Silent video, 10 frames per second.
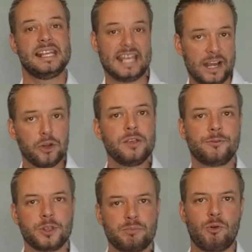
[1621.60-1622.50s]
caring
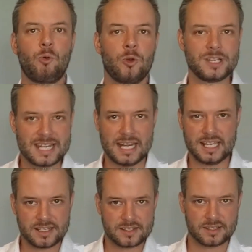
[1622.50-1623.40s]
for the poor and
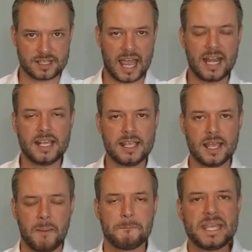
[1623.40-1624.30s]
needy in
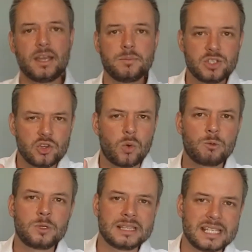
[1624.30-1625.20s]
society becomes
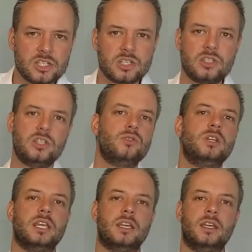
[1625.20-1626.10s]
your religious
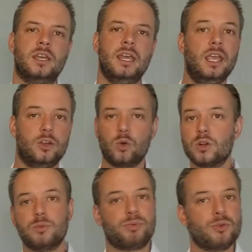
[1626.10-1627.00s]
duty. In
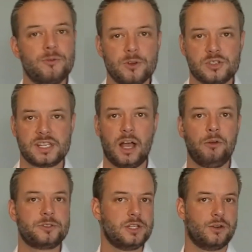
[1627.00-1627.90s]
order to prove
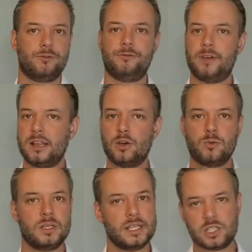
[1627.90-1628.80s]
yourself to your
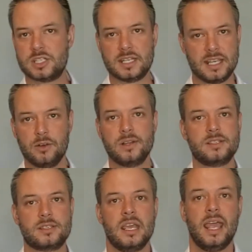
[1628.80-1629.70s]
fellow religious
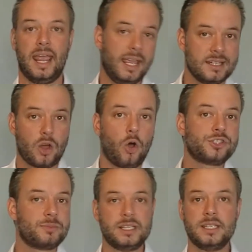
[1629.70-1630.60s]
adherents and
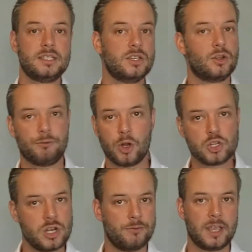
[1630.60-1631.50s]
ultimately to your
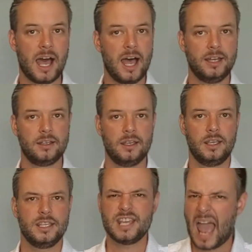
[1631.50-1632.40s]
version of God,
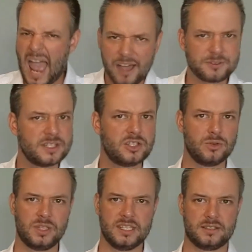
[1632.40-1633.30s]
you have to
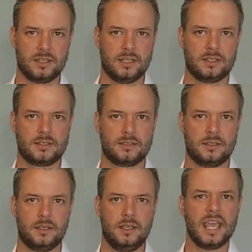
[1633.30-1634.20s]
do these things.
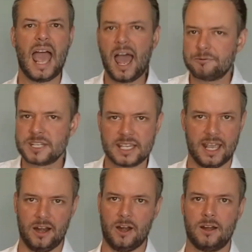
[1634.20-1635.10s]
You have to
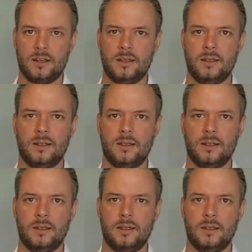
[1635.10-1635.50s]
care,